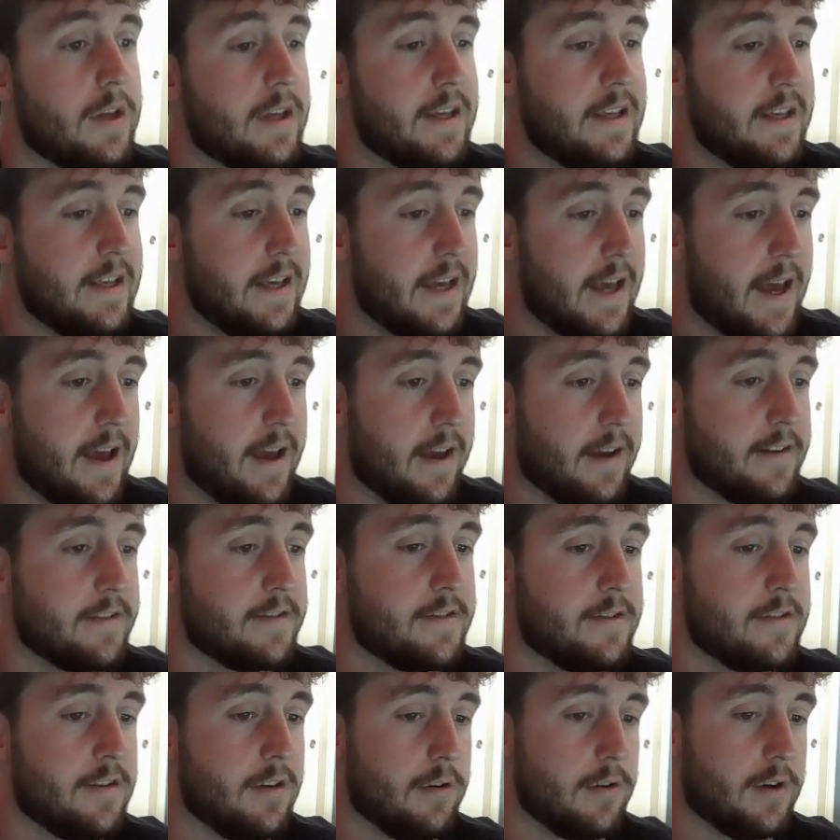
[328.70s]

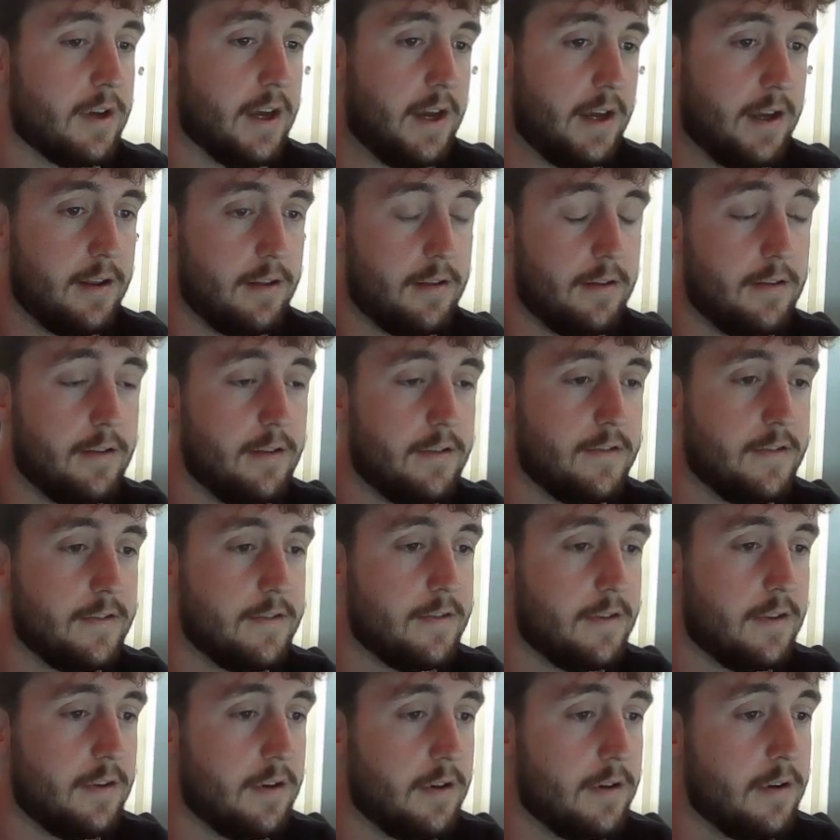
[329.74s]
EX. Okay, this is
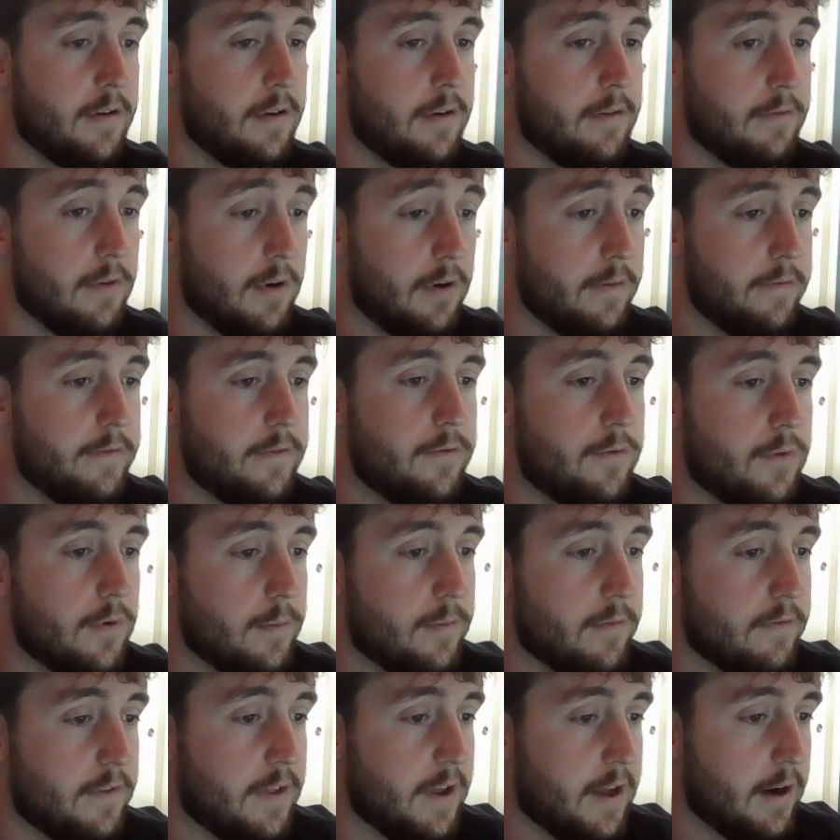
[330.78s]
the evolved form
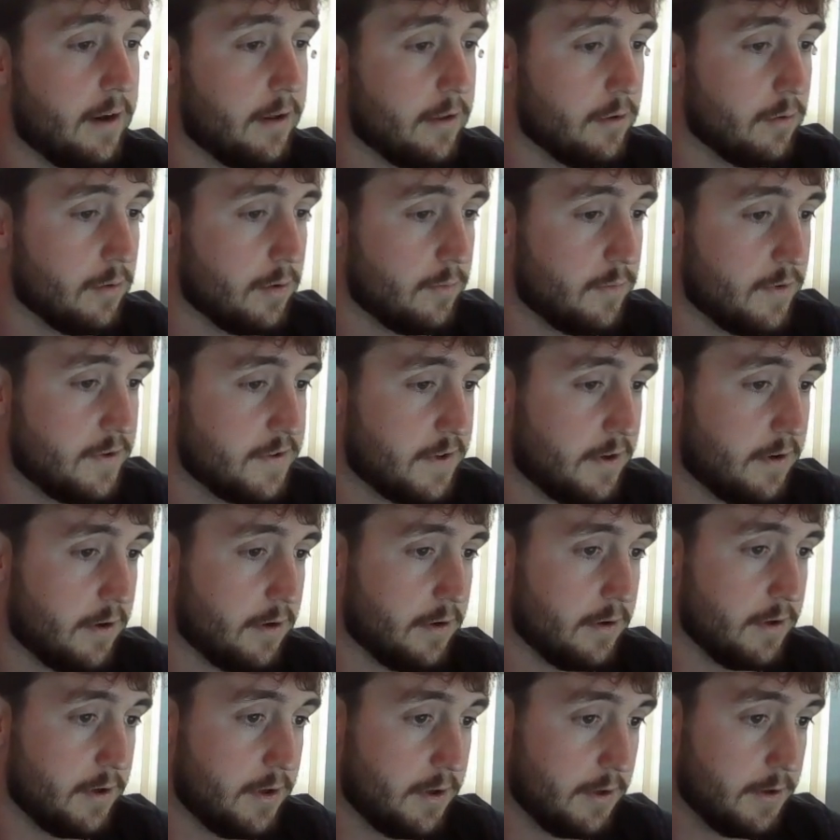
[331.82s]
of that other one we saw
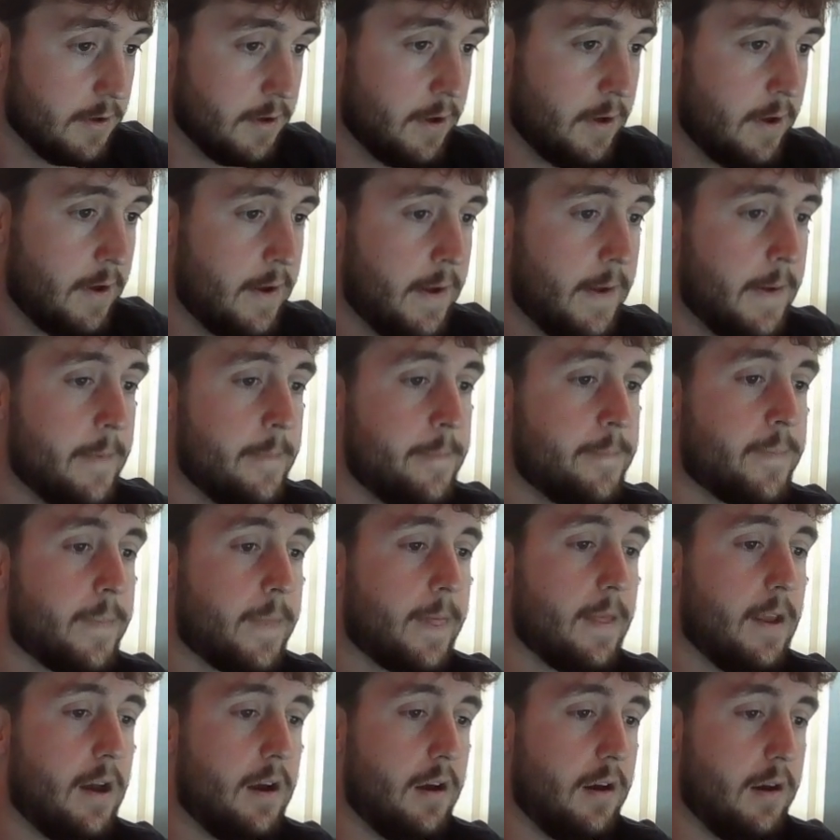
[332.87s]
earlier.
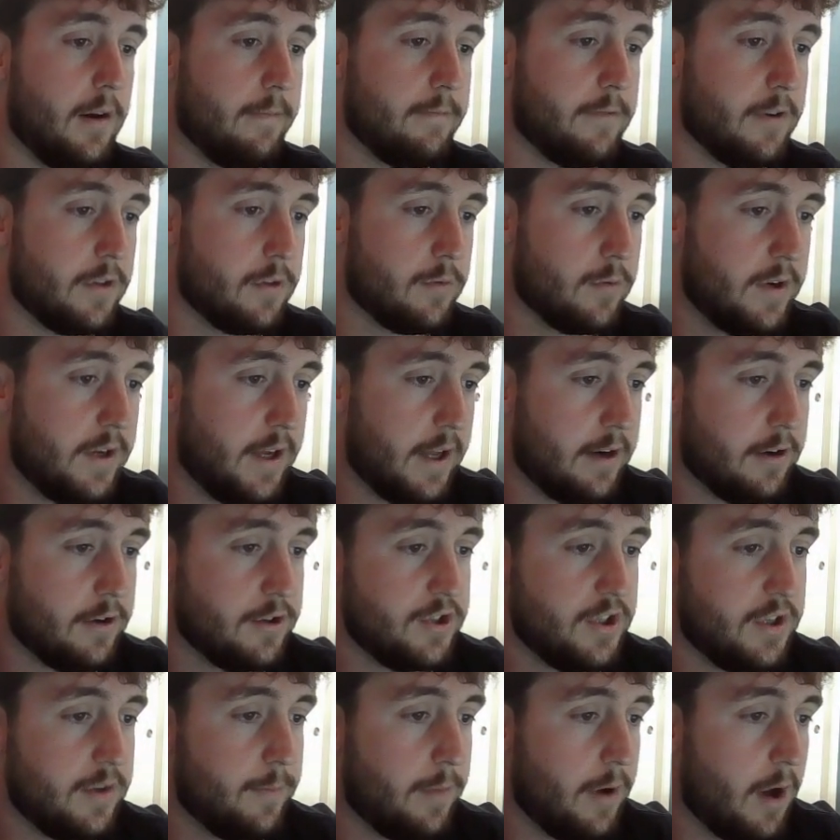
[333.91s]
For 3
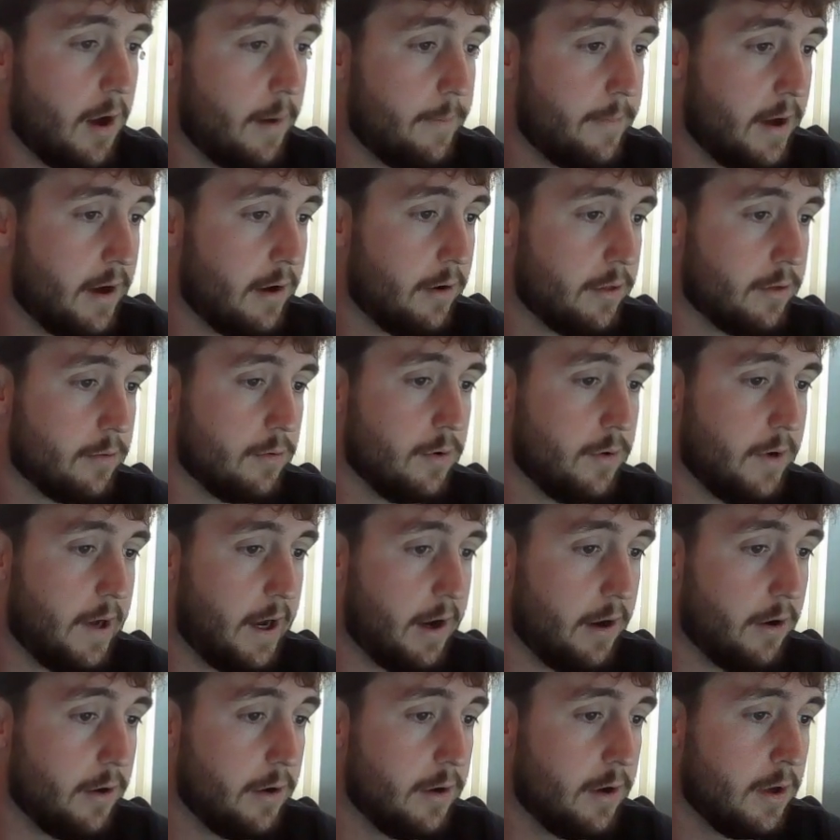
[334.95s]
energy, pop out
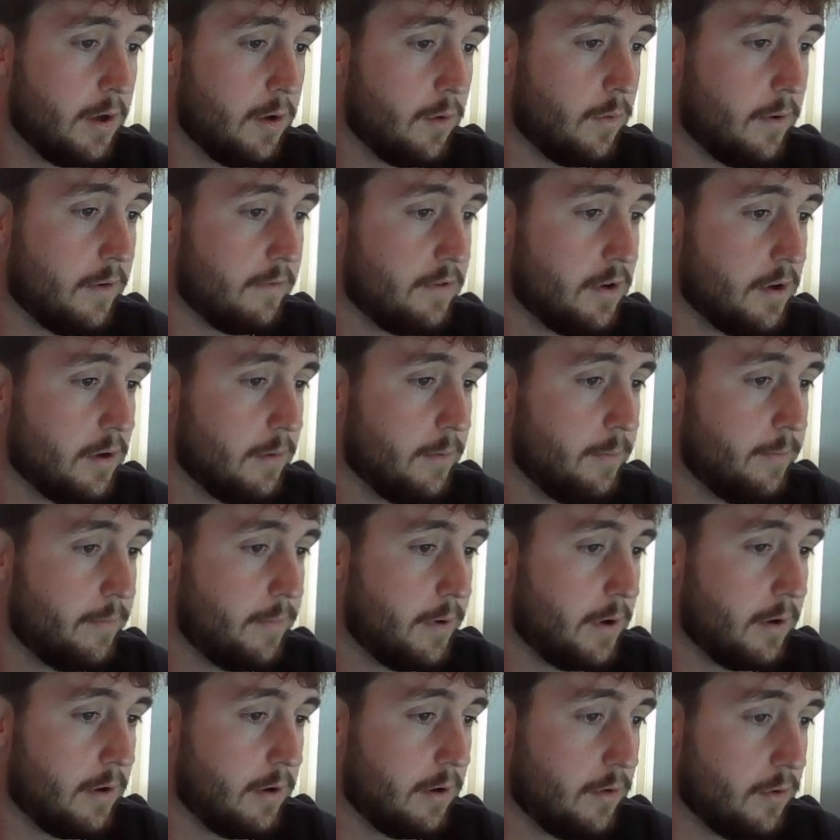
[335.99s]
throughout. One of your
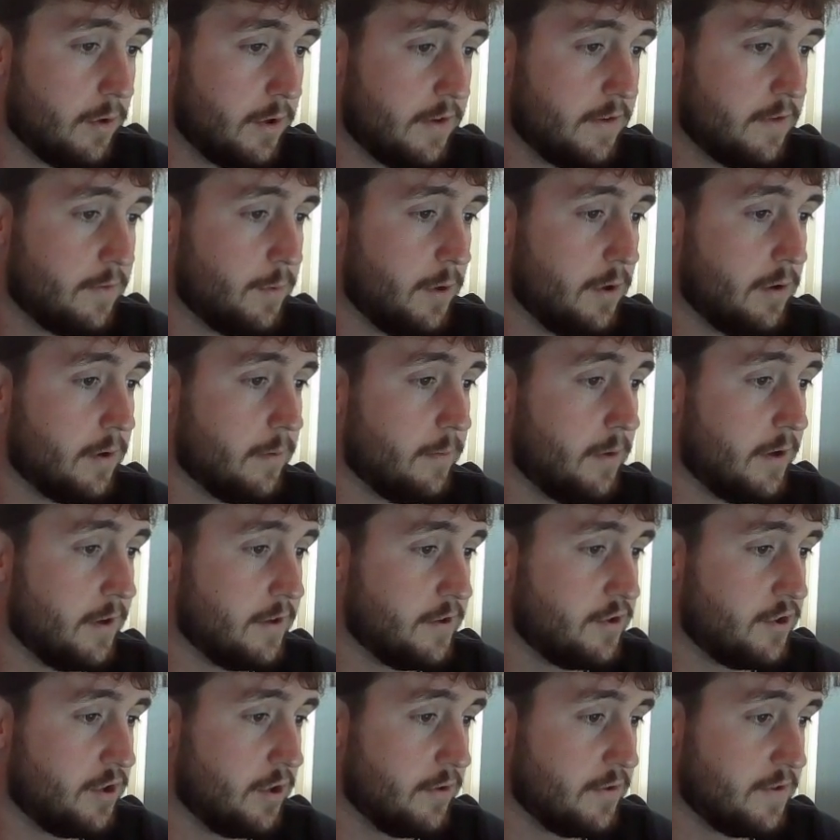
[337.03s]
opponent's Pokemon is
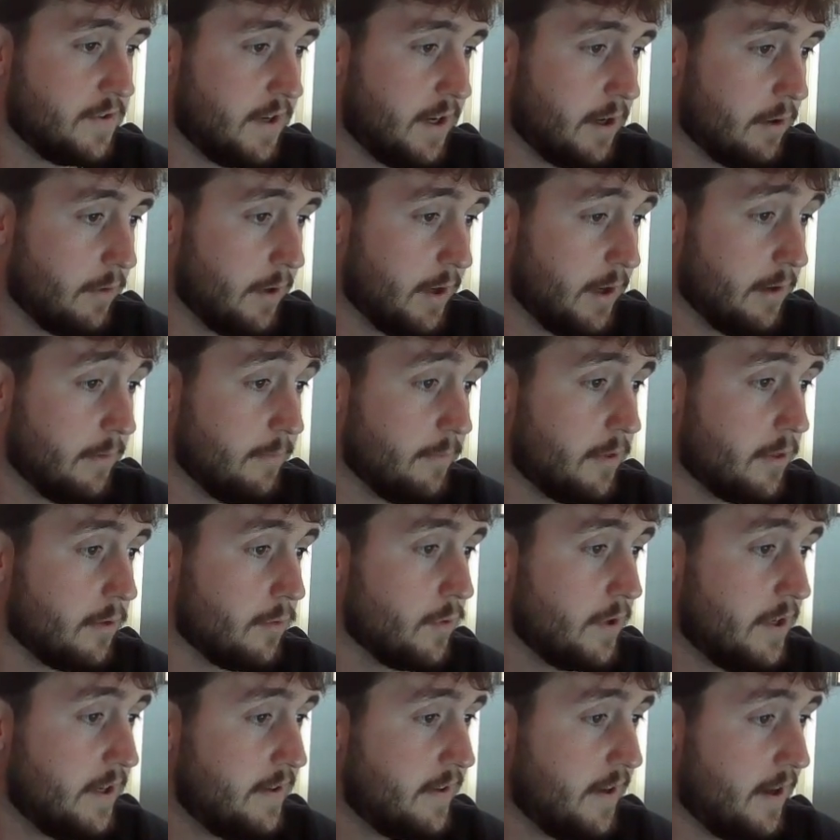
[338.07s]
chosen at random
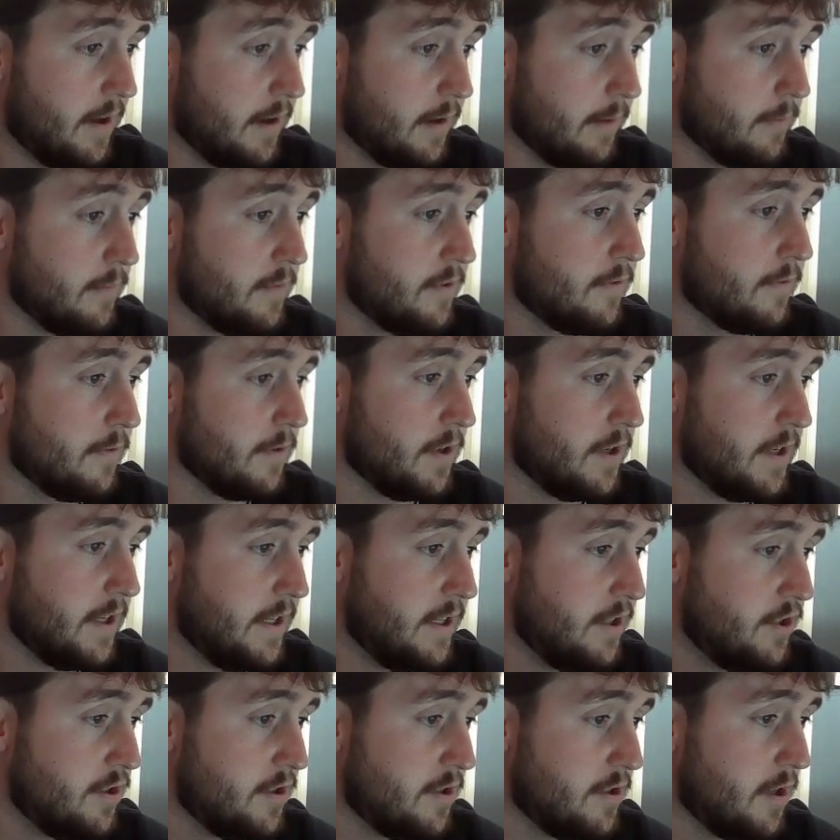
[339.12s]
3 times. For
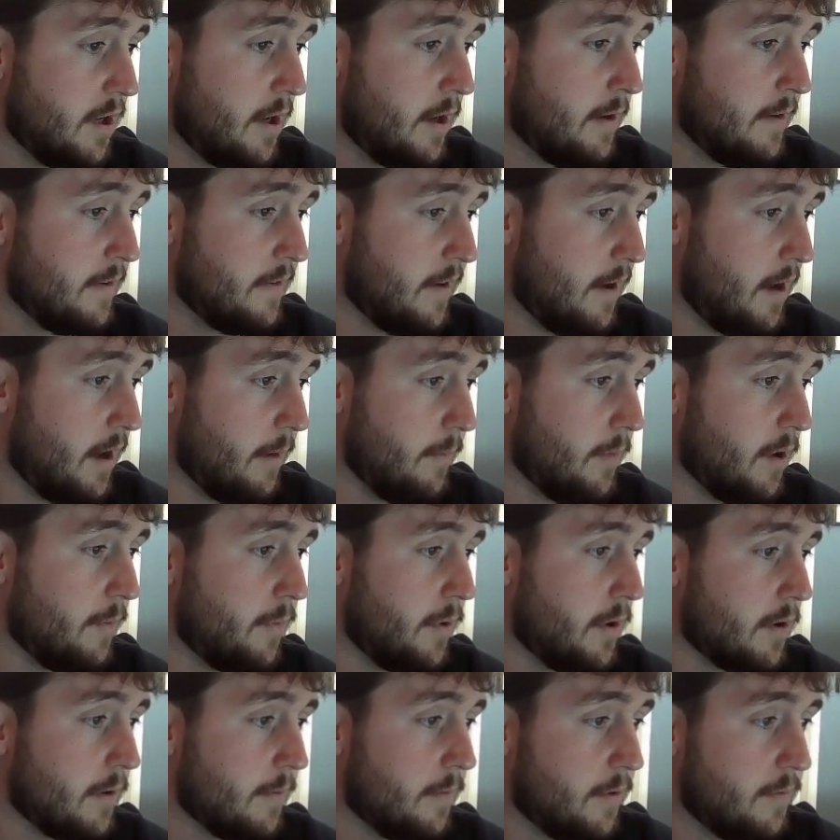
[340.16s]
each time a
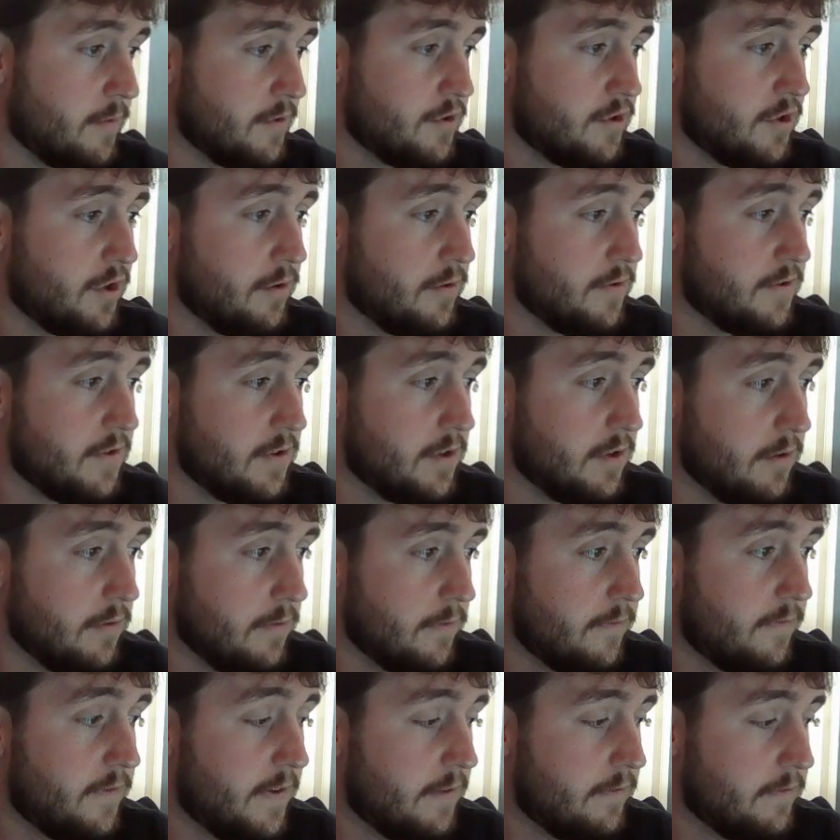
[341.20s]
Pokemon was chosen, do
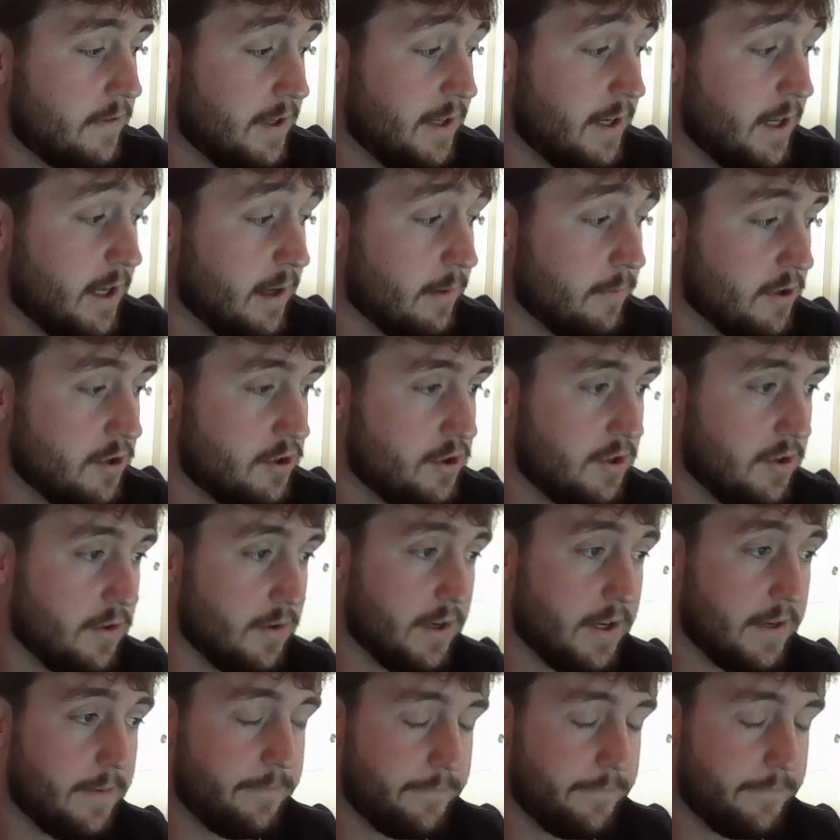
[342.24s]
50 damage to it.